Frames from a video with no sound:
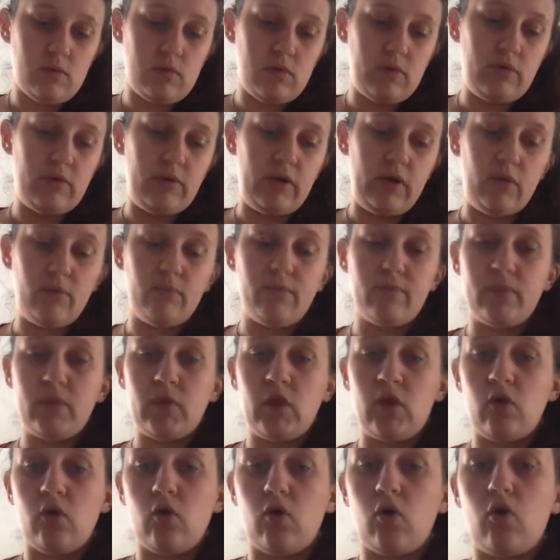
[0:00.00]
There we go.
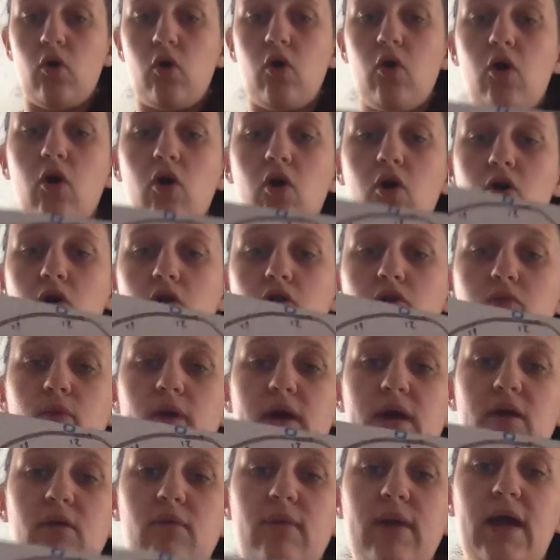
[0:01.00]
All the
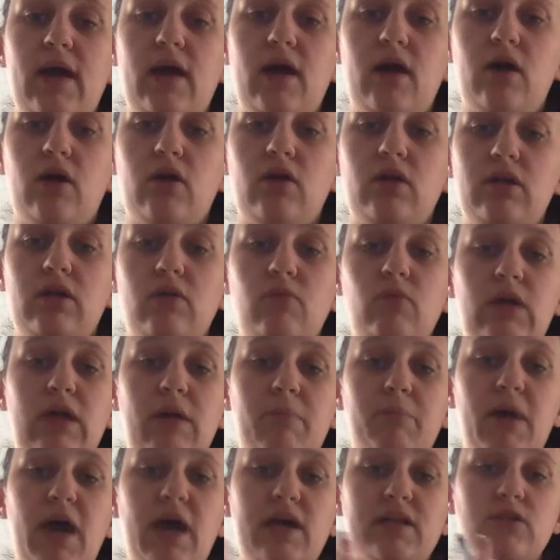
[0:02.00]
way around, and we
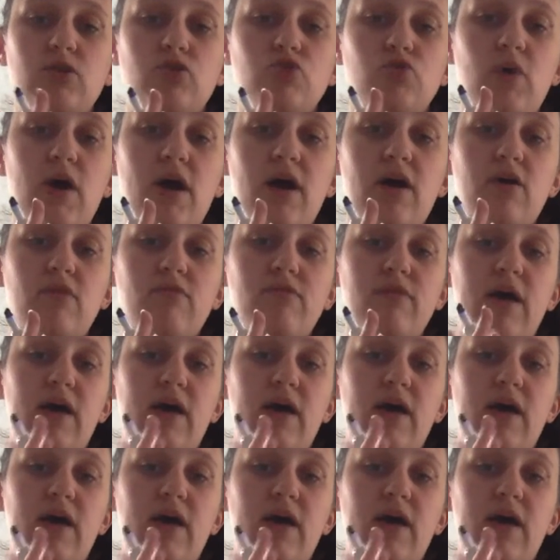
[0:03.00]
get back to 12,